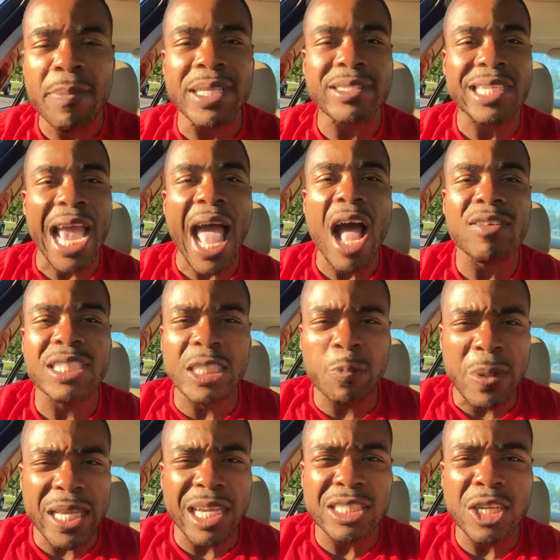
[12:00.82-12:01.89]
child just
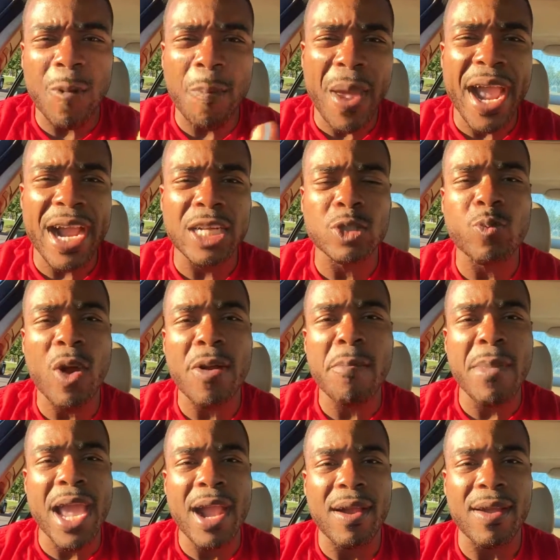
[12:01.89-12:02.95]
because your parents weren't
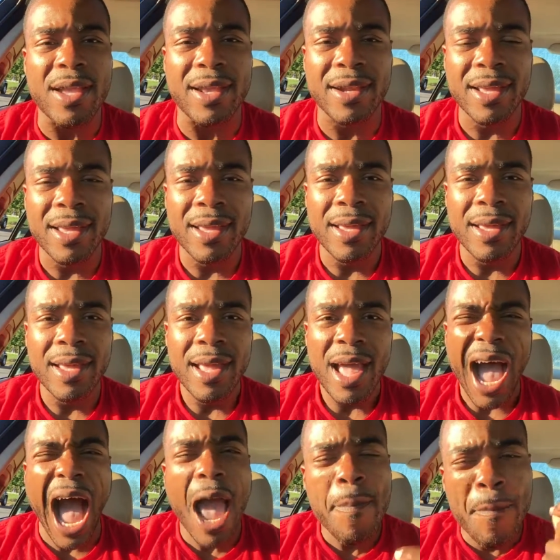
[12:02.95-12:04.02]
married.
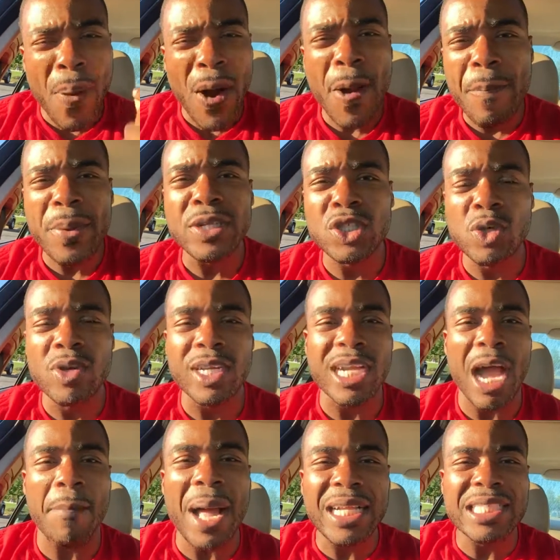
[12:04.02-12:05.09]
I purposed you to
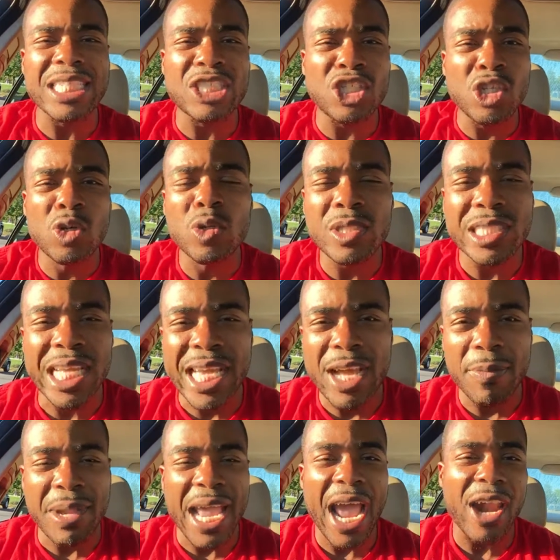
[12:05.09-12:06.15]
come. I just used
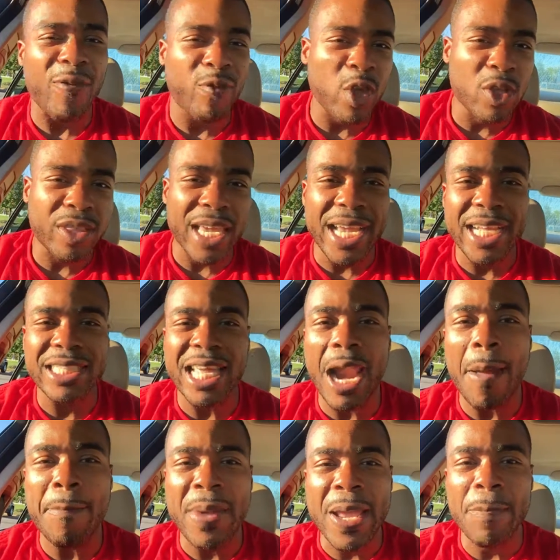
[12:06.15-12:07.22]
them. They had a few things that
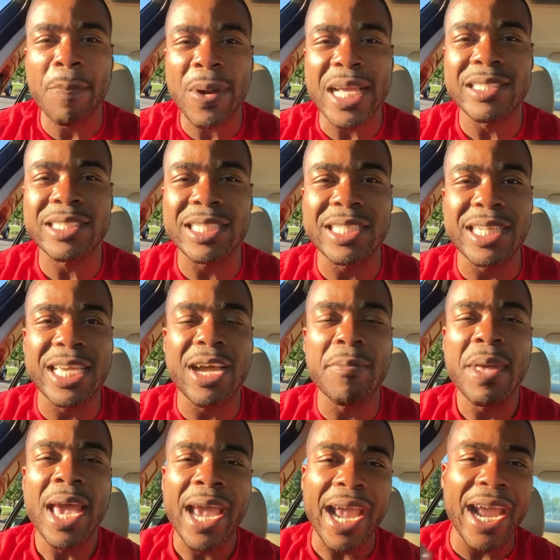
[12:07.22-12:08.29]
I've been placing them
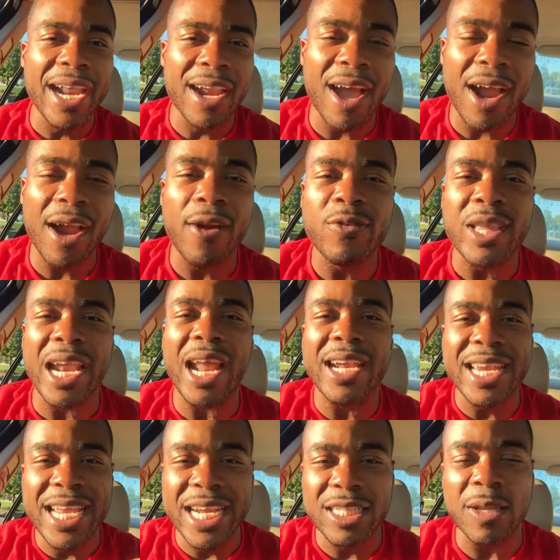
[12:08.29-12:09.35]
in the earth that I
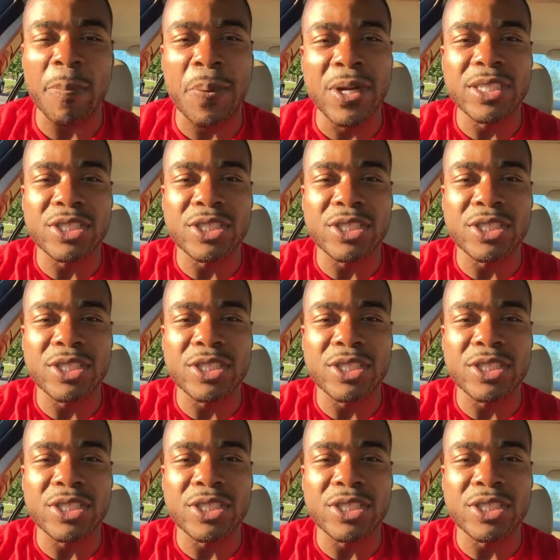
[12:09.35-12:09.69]
needed to put